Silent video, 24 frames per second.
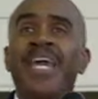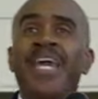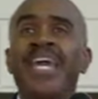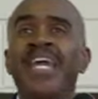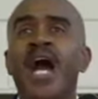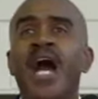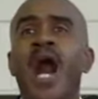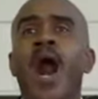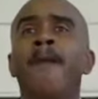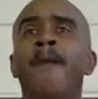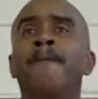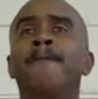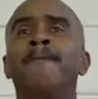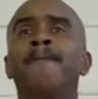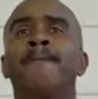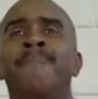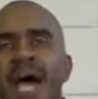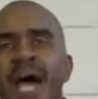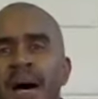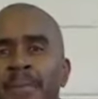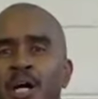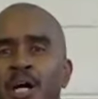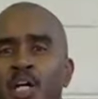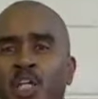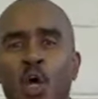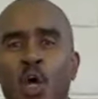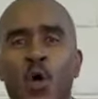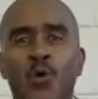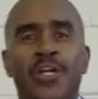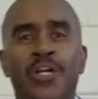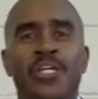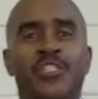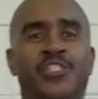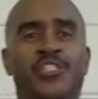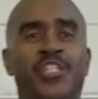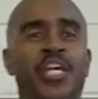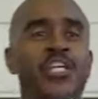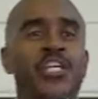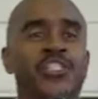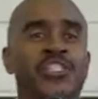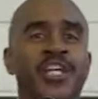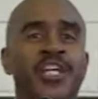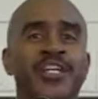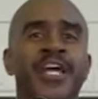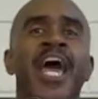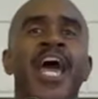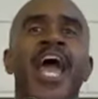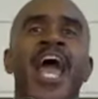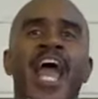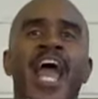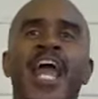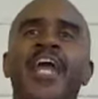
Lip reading: be a biblical decision,